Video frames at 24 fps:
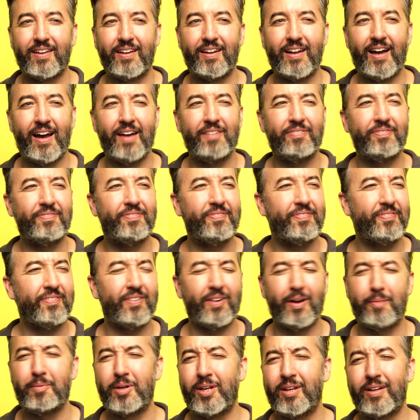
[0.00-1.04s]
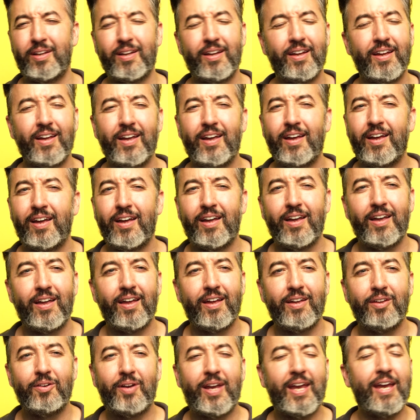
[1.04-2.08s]
And I mean,
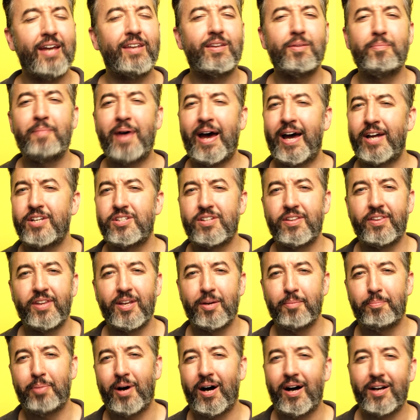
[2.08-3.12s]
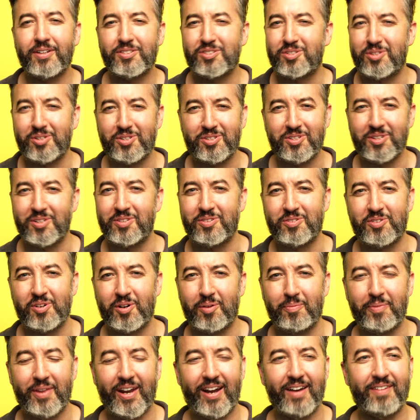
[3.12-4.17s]
you can't imagine the imposter
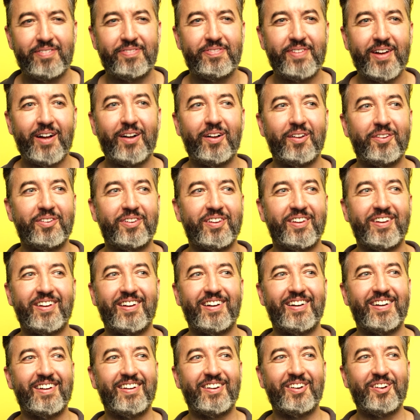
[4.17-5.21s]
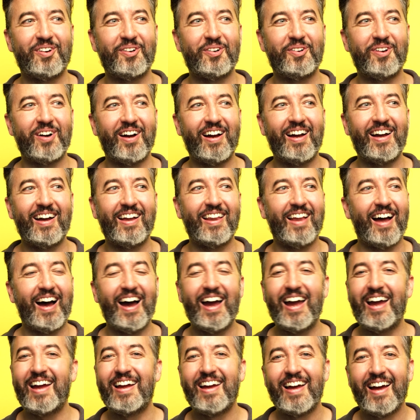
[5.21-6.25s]
syndrome that I felt.
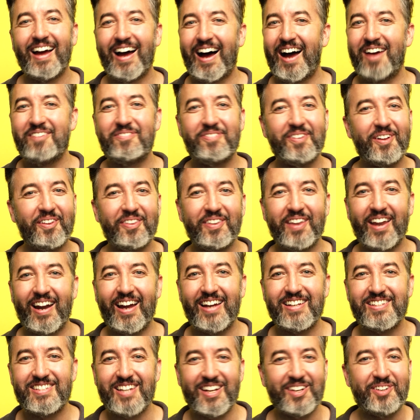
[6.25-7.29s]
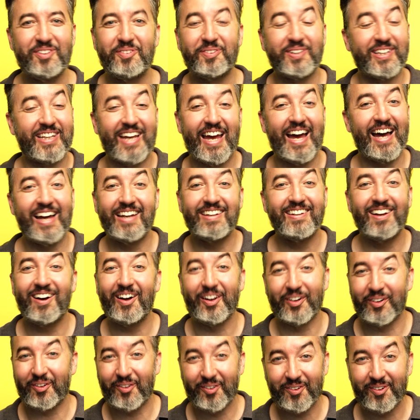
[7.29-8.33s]
I felt that I genuinely had
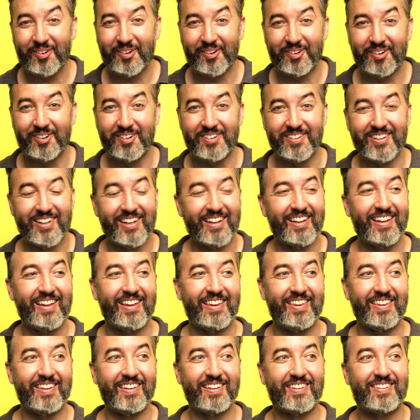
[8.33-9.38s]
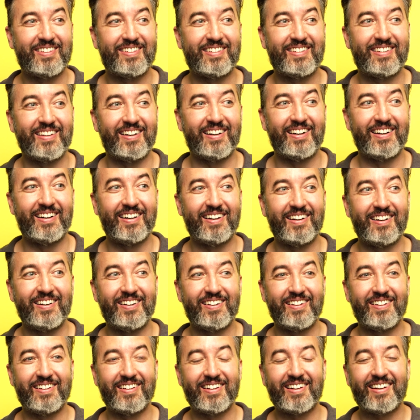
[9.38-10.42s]
not earned this
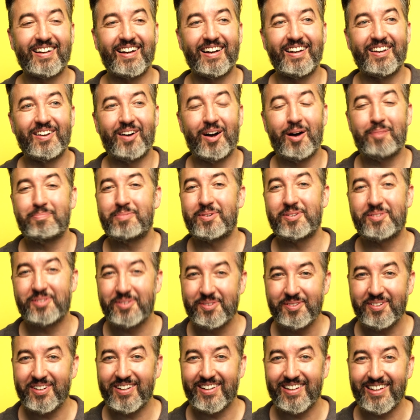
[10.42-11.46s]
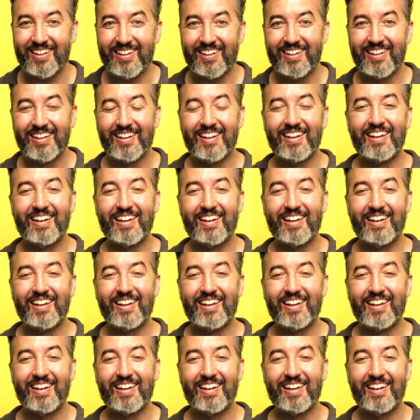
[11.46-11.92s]
kind of opportunity.